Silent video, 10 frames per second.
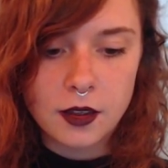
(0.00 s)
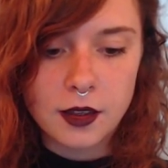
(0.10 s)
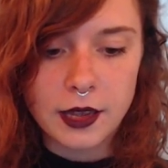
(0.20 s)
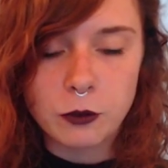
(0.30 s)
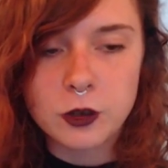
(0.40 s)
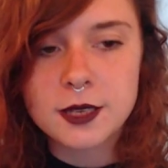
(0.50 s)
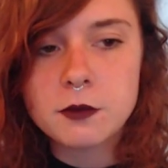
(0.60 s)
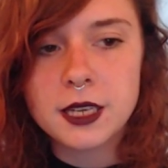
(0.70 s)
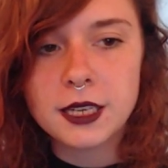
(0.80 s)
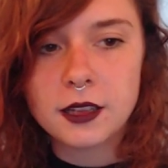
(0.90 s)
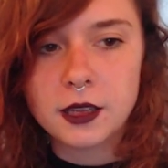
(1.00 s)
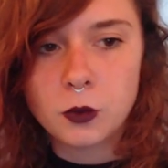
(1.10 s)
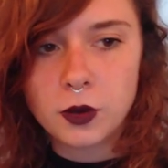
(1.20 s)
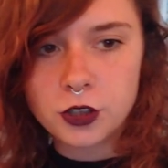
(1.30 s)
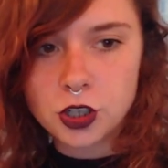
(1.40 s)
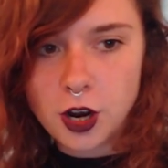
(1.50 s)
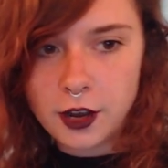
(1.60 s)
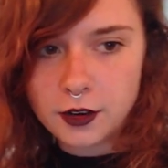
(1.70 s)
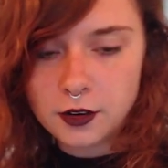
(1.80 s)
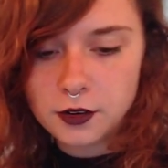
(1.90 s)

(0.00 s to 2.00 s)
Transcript: and was immediately withdrawn.